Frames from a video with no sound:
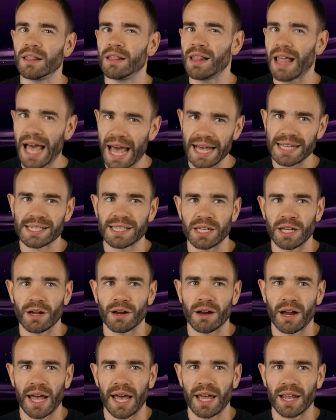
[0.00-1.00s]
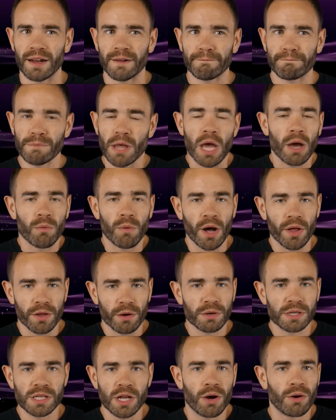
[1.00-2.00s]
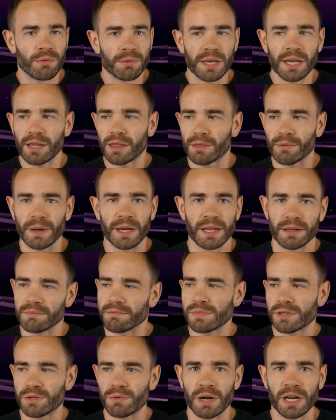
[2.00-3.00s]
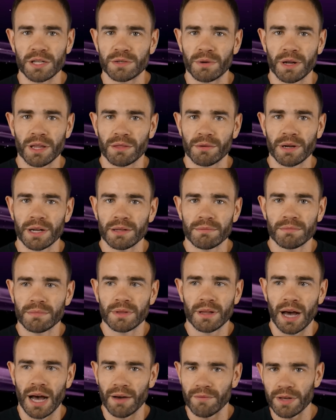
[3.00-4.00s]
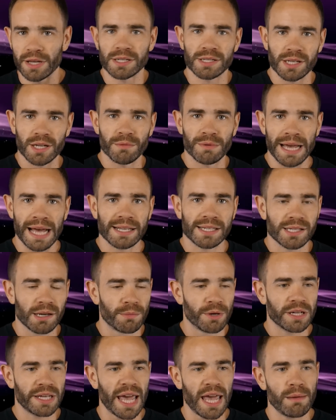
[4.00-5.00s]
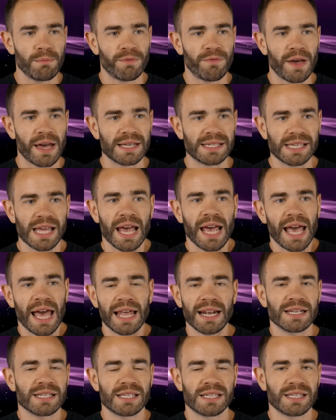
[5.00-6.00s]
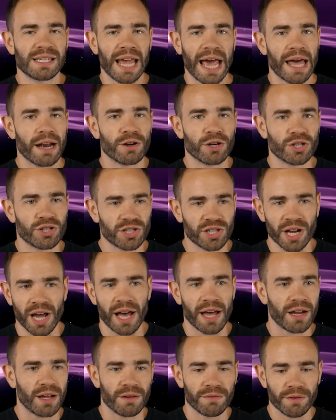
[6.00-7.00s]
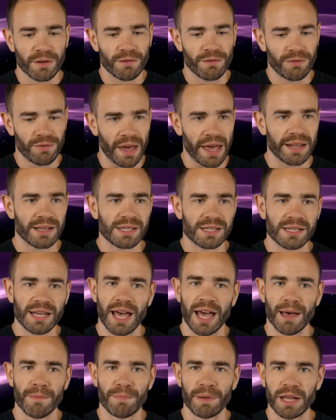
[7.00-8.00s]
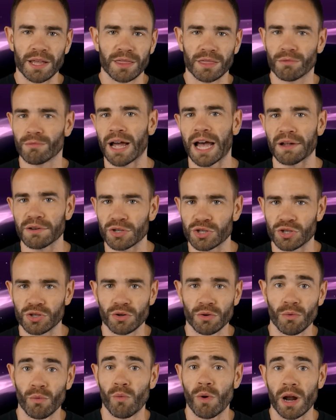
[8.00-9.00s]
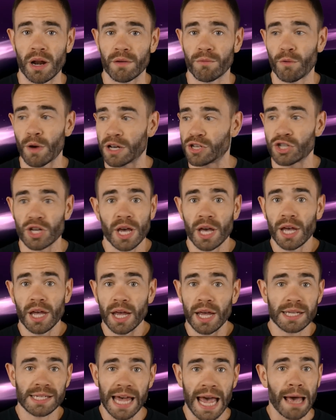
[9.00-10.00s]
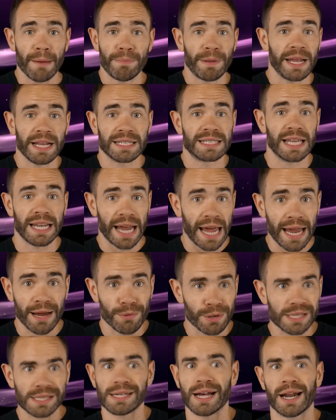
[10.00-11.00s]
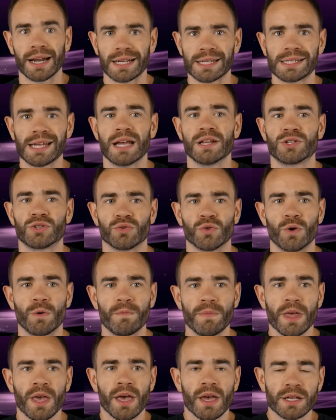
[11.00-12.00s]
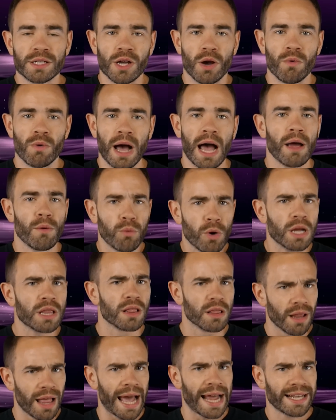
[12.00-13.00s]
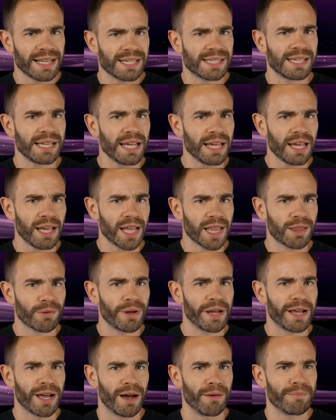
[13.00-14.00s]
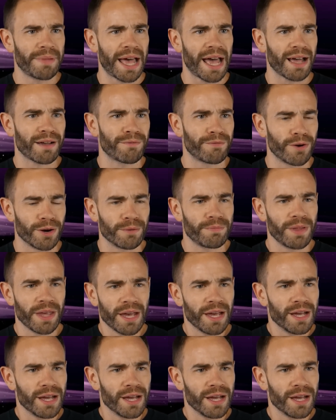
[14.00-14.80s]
last year. And, well, there was no E3 in 2023. Obviously, we had Summer Game Fest and a scatter shot of events happening throughout June, one of which is happening today with Sonic Central. So I would like to see E3 come back for